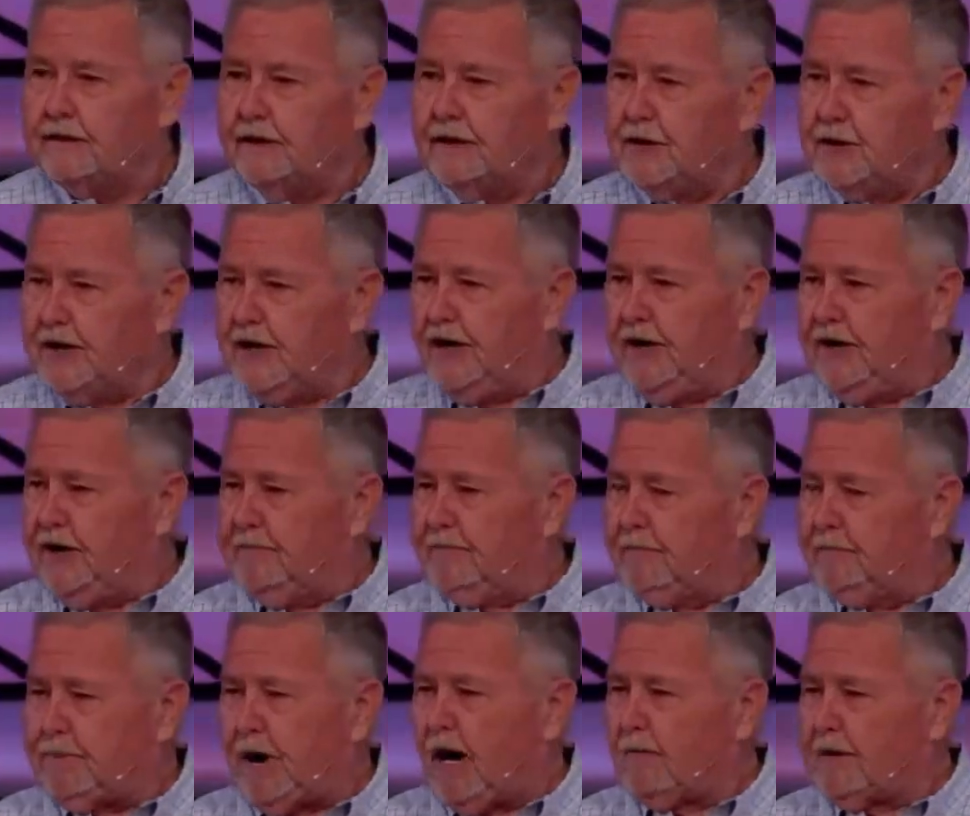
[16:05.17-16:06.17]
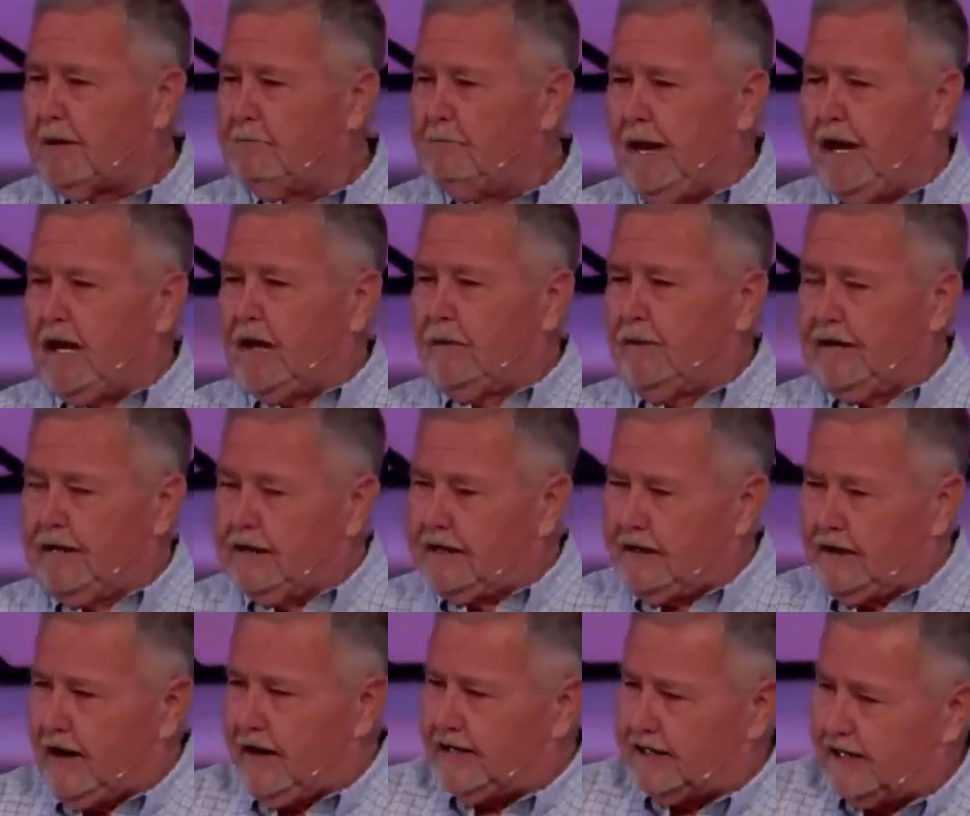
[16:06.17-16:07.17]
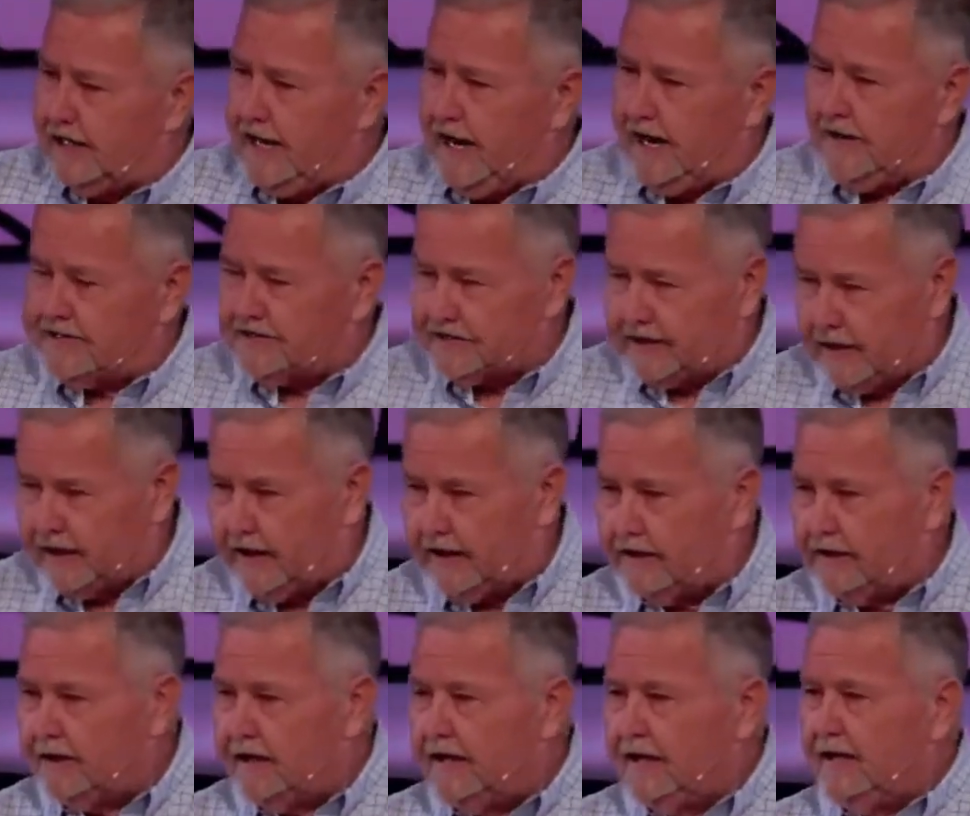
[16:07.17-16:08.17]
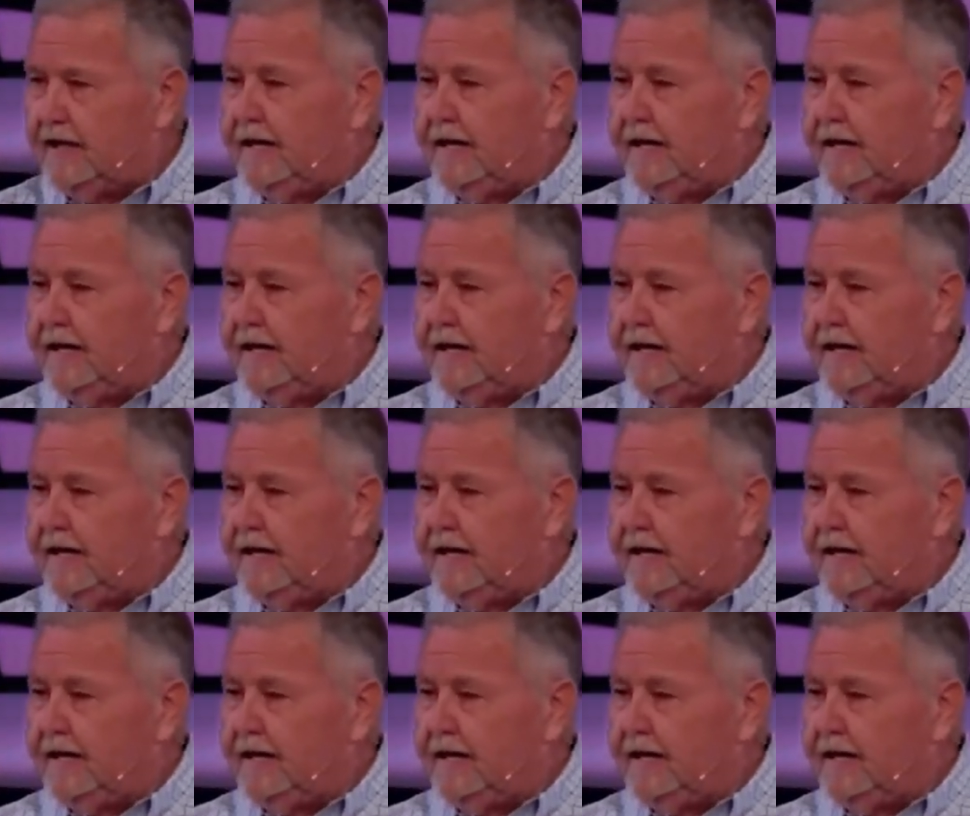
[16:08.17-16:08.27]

You could hear him probably bellowing and trying to get out of this thing.